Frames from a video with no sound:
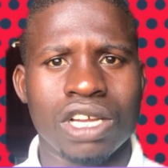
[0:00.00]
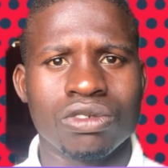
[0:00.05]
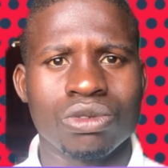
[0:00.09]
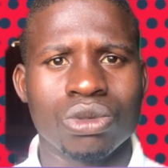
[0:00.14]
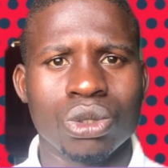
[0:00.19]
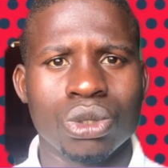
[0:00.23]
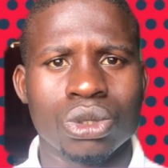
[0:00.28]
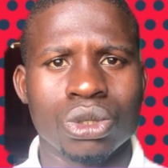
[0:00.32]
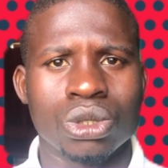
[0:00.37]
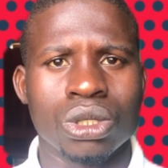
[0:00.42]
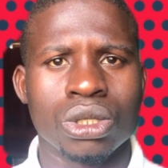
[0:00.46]

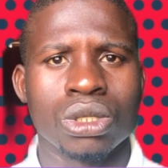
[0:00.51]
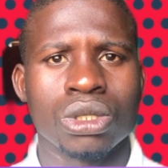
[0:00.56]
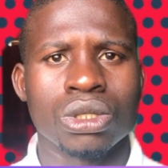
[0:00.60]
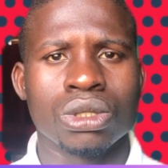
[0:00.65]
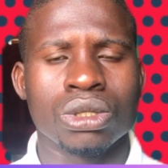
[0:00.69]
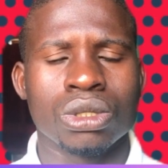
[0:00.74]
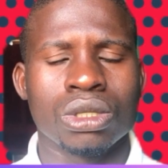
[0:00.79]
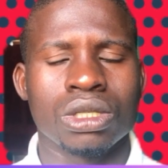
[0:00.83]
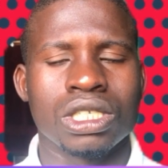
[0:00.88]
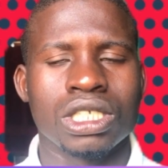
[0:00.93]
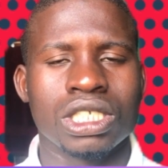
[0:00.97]
goals.
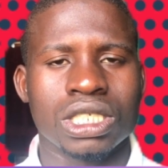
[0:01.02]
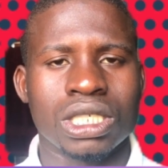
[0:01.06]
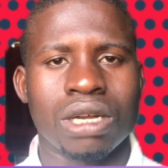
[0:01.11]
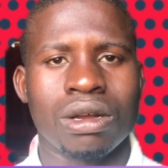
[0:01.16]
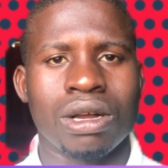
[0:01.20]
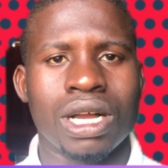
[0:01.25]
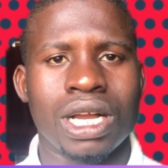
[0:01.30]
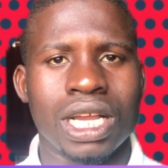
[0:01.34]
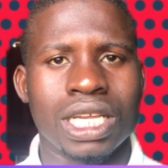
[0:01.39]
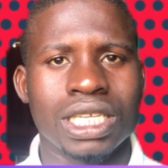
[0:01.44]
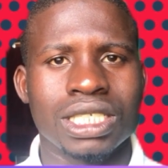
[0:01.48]
So this is
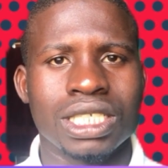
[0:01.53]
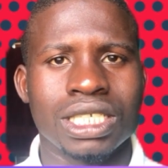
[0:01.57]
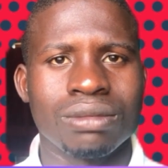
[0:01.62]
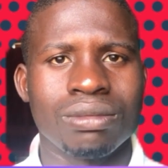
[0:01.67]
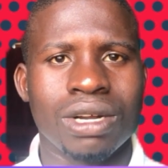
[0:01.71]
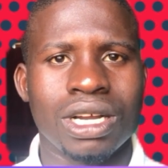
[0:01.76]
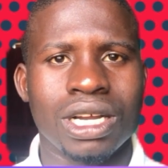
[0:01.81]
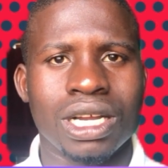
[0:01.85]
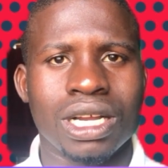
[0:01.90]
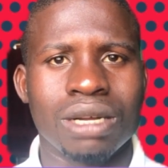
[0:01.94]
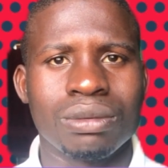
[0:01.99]
our high stake
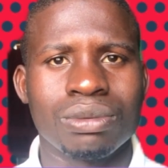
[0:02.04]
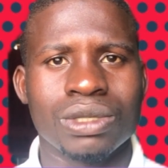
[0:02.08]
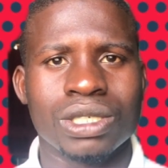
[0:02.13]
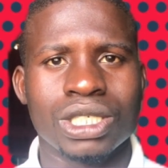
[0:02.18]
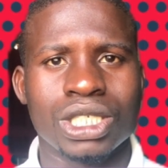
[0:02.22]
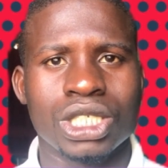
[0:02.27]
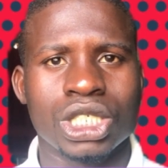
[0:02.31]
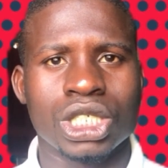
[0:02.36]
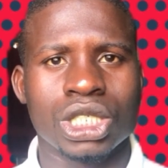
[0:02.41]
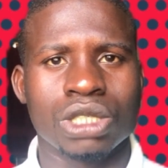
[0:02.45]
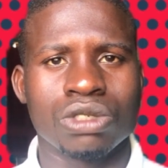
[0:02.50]
banker
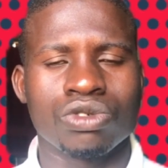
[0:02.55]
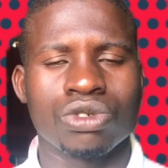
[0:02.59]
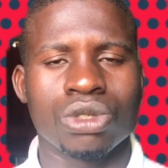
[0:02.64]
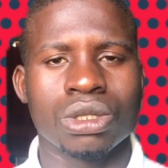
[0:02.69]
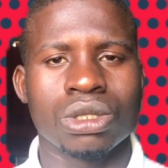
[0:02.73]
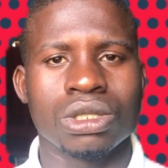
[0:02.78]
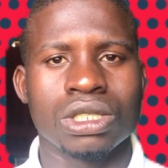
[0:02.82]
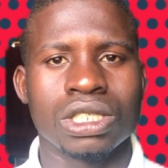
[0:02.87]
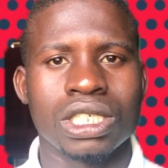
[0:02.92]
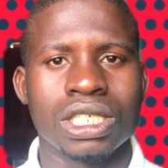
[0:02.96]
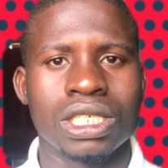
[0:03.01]
predictions for
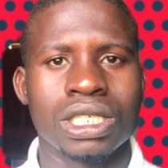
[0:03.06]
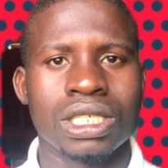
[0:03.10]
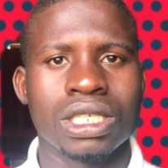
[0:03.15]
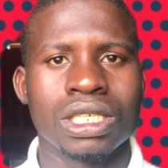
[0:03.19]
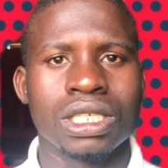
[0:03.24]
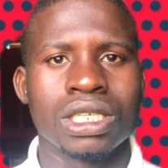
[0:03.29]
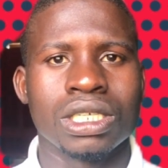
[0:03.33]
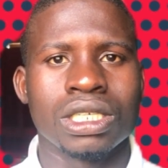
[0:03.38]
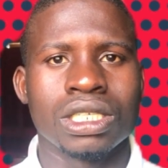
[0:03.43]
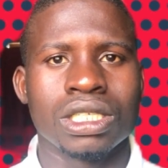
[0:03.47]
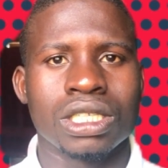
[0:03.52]
today.
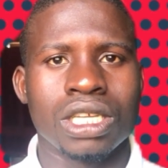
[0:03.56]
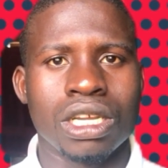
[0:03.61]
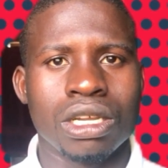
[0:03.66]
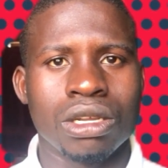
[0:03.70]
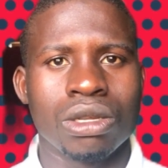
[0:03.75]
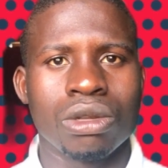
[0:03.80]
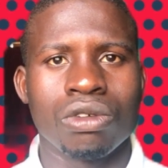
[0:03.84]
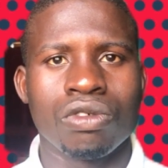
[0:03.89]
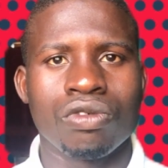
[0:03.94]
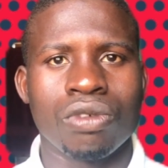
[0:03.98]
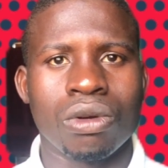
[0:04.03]

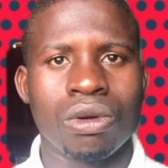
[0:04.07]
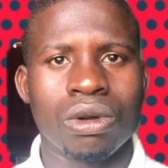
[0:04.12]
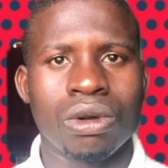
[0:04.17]
Thank you for